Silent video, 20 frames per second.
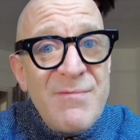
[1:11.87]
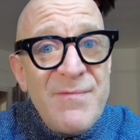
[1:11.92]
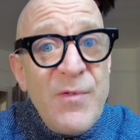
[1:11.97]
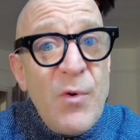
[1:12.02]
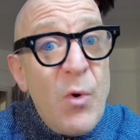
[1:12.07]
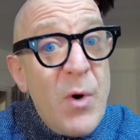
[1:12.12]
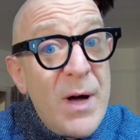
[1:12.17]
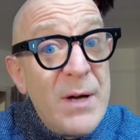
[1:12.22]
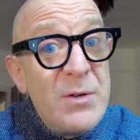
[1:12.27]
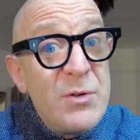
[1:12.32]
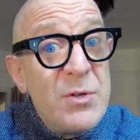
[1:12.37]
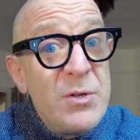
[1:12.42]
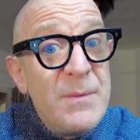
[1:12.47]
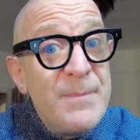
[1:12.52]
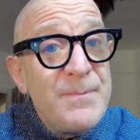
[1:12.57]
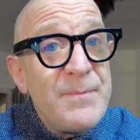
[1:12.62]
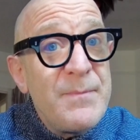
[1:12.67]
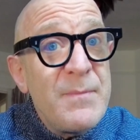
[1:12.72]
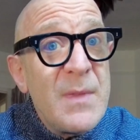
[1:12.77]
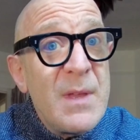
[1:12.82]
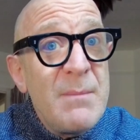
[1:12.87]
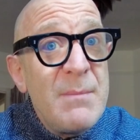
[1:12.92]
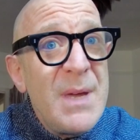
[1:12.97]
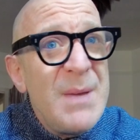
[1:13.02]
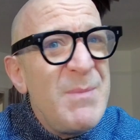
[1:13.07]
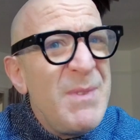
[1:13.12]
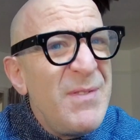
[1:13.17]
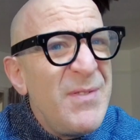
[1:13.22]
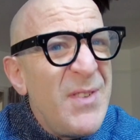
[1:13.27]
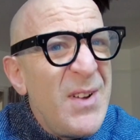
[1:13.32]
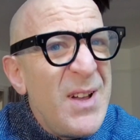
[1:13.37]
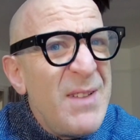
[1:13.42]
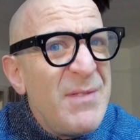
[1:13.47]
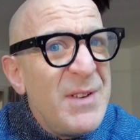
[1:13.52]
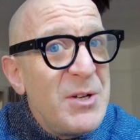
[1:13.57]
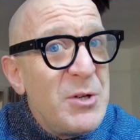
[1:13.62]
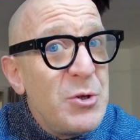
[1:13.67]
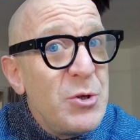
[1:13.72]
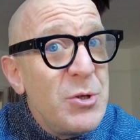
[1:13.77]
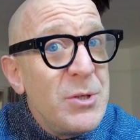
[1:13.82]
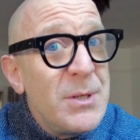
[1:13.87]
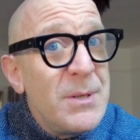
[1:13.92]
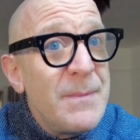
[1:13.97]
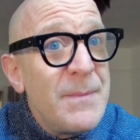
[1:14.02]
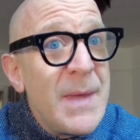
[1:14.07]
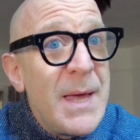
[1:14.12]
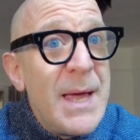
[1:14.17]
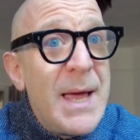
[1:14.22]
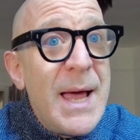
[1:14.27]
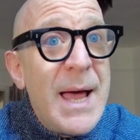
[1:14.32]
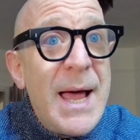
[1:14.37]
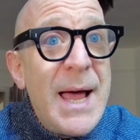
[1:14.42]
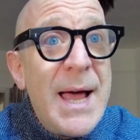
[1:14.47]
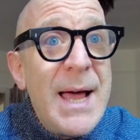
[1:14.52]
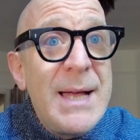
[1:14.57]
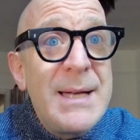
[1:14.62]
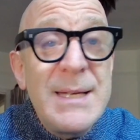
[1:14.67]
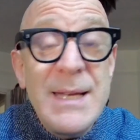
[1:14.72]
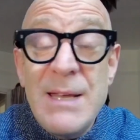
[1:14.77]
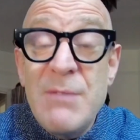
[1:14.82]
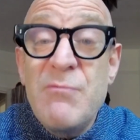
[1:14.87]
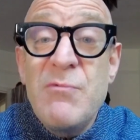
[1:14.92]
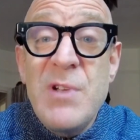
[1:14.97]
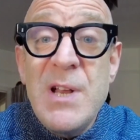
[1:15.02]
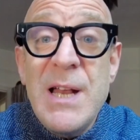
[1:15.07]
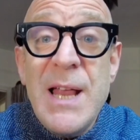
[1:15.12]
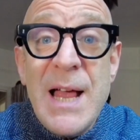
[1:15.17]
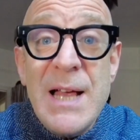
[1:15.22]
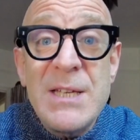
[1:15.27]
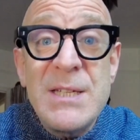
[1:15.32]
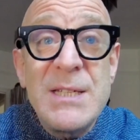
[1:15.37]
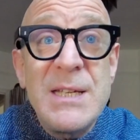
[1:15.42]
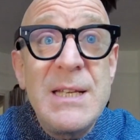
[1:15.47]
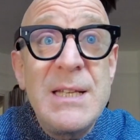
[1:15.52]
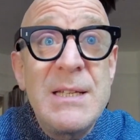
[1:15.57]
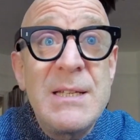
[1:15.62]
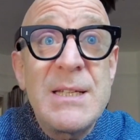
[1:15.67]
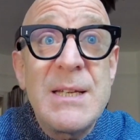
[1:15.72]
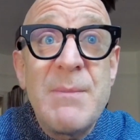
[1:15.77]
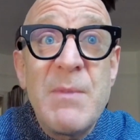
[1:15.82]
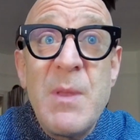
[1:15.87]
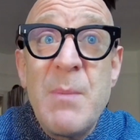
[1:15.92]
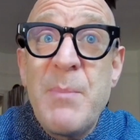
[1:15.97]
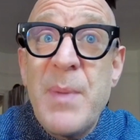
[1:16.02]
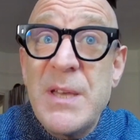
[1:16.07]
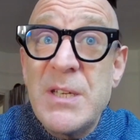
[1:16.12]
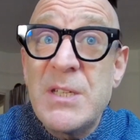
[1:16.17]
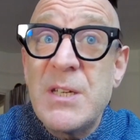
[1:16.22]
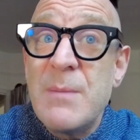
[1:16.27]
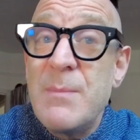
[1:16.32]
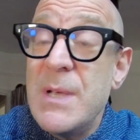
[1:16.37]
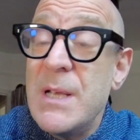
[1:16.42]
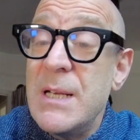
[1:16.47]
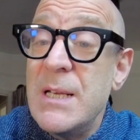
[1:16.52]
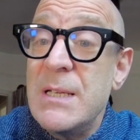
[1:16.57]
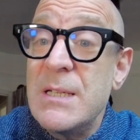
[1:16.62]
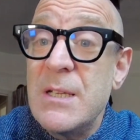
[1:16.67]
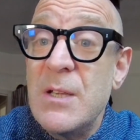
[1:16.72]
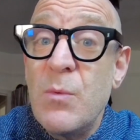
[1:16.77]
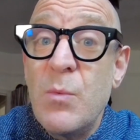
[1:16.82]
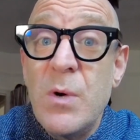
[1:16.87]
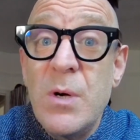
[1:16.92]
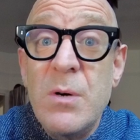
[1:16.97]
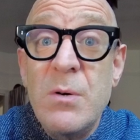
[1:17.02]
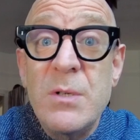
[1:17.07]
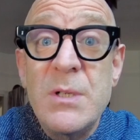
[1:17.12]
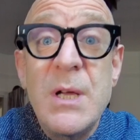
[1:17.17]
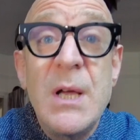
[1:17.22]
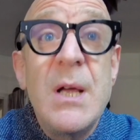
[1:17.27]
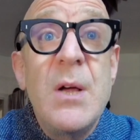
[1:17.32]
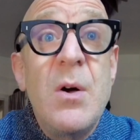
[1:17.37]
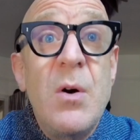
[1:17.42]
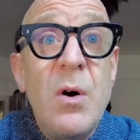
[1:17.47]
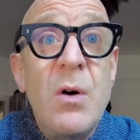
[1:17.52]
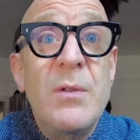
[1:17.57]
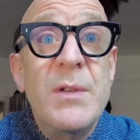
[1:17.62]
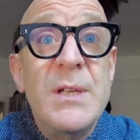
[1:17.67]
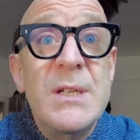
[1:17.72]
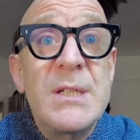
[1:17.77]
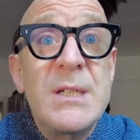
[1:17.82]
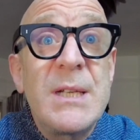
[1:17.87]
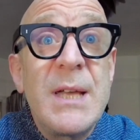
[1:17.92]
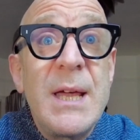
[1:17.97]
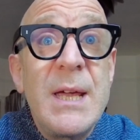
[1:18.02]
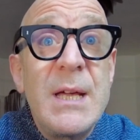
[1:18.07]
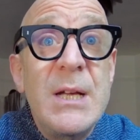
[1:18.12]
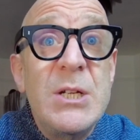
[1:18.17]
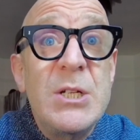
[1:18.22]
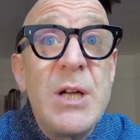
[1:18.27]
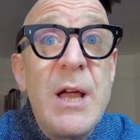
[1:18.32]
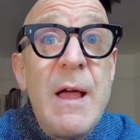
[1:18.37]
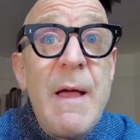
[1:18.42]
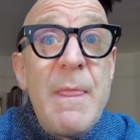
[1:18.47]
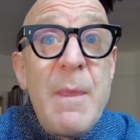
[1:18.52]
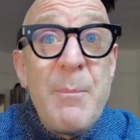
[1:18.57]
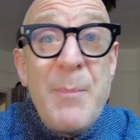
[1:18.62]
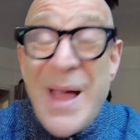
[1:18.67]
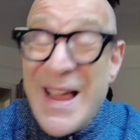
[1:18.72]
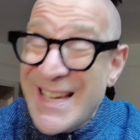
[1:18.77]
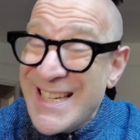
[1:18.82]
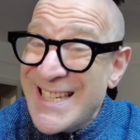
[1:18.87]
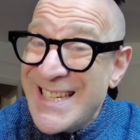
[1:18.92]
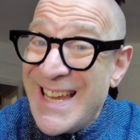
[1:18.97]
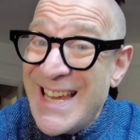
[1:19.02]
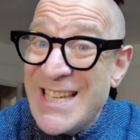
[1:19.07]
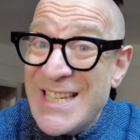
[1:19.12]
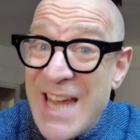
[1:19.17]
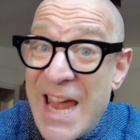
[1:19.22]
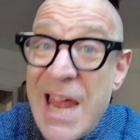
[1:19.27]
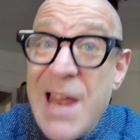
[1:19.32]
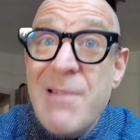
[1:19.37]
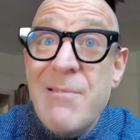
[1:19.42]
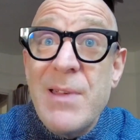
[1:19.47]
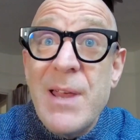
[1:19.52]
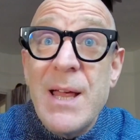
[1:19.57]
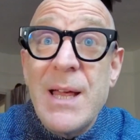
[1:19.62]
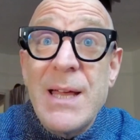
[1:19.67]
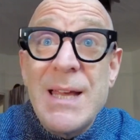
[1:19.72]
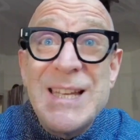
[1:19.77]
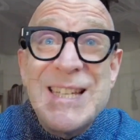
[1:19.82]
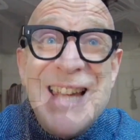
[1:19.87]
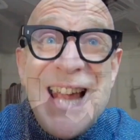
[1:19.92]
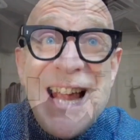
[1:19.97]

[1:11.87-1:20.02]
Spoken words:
400, maybe 500, and it really has seen some of the best comedians in the world on its stage. The backstage area is